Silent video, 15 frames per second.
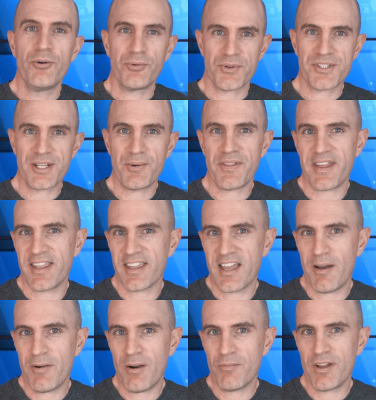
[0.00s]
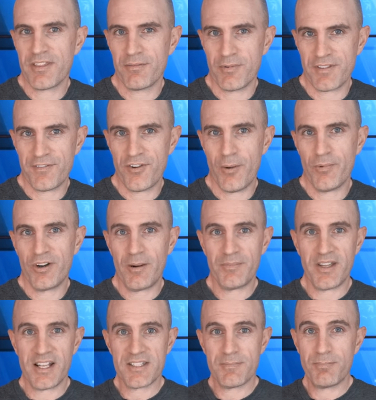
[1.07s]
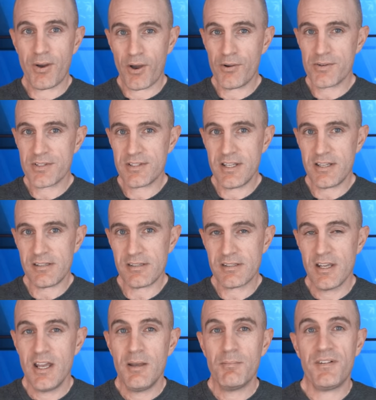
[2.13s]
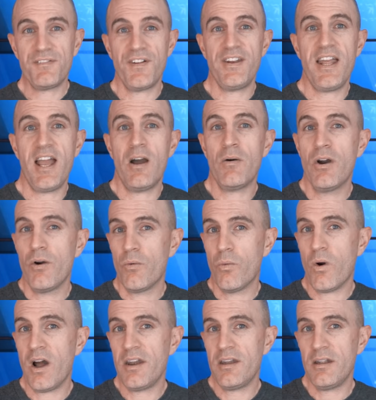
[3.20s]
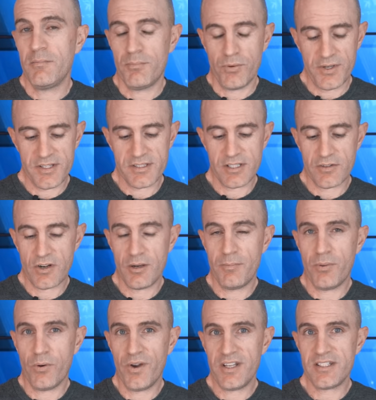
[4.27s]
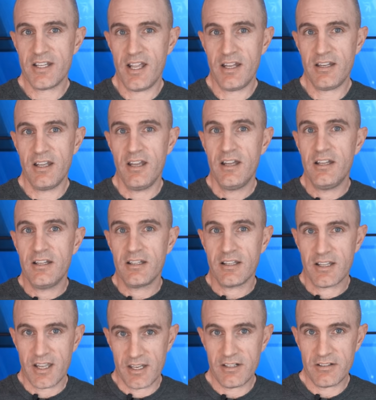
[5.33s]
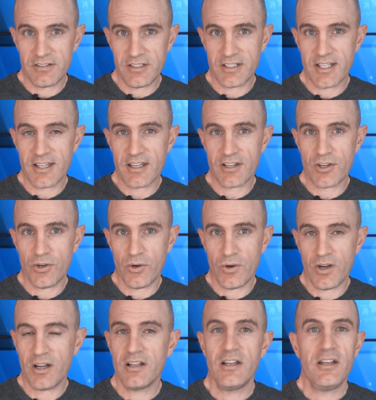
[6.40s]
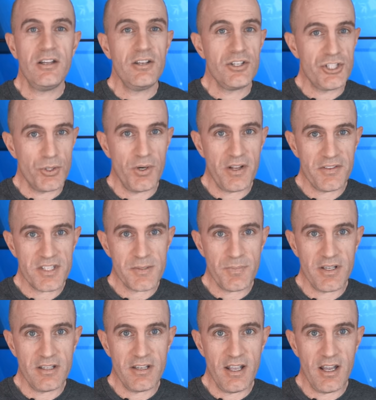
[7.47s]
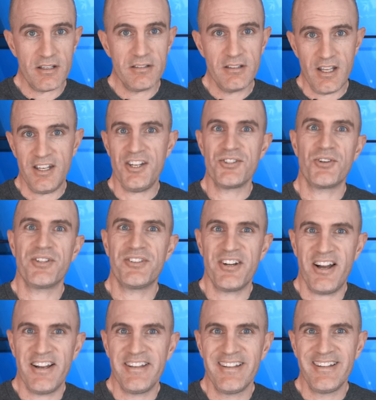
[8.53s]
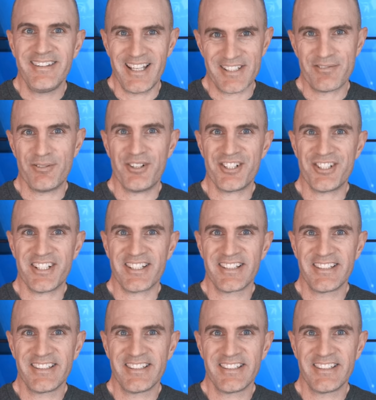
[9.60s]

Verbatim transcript: We'll see what they can come up with with firmware updates post this, but for now, 1.0.10, get it onto your Kickr Core, do another spin down, and enjoy the ride. Thanks for watching.